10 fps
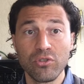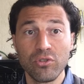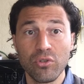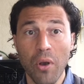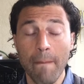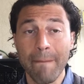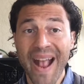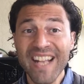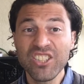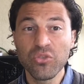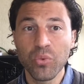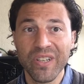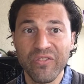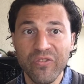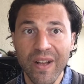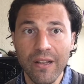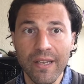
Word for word: to imagine what it felt